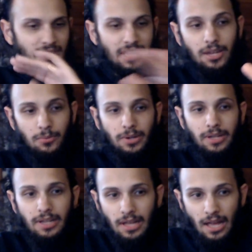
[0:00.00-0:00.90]

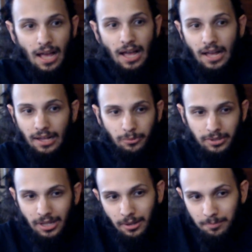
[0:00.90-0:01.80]
Anyway,
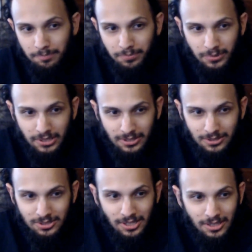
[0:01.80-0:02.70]
we got a pretty
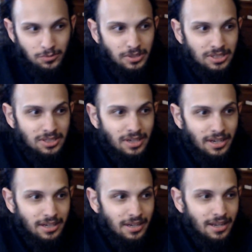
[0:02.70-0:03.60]
good-sized week
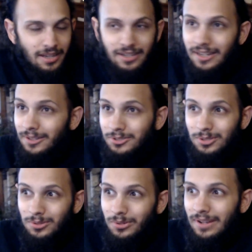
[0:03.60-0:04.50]
tonight, and I
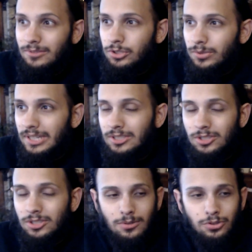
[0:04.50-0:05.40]
also don't have a trade,
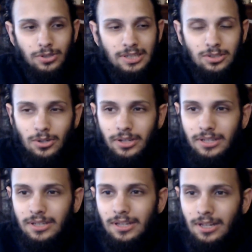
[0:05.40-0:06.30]
so no trade
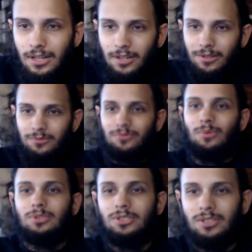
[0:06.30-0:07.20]
talk.
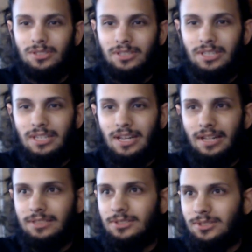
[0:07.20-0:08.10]
Unfortunately,
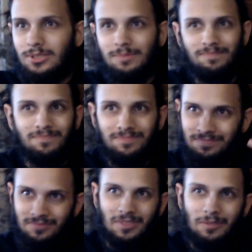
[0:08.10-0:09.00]
I just...
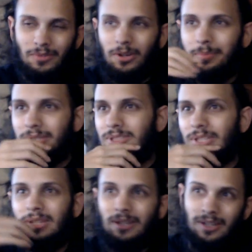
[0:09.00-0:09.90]
very
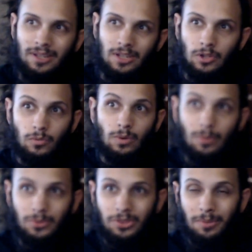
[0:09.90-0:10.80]
busy,
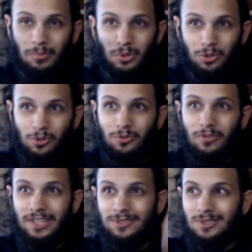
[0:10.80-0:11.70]
what with the
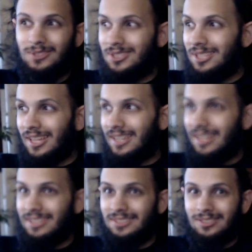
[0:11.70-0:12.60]
move. As you can see, I
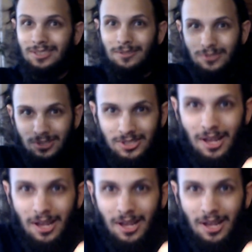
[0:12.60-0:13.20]
got stuff just